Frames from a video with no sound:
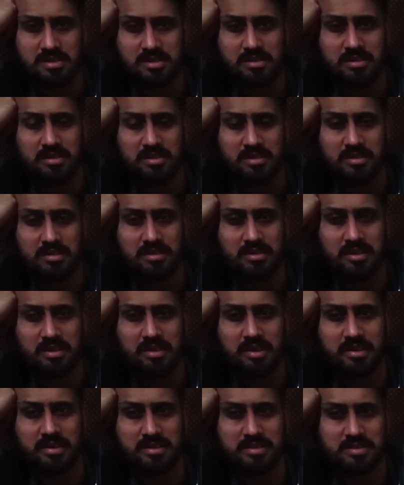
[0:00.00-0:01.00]
The
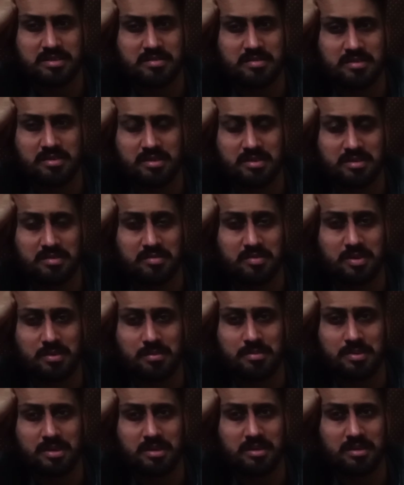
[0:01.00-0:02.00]
redness
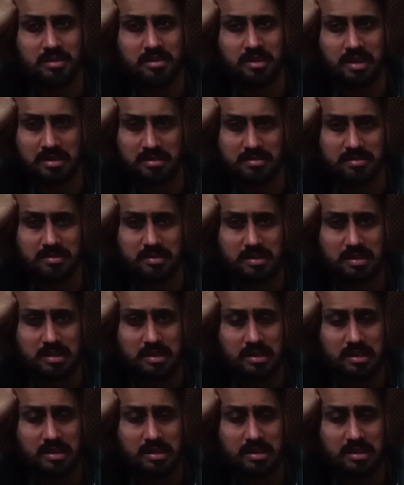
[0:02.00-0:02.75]
will be less.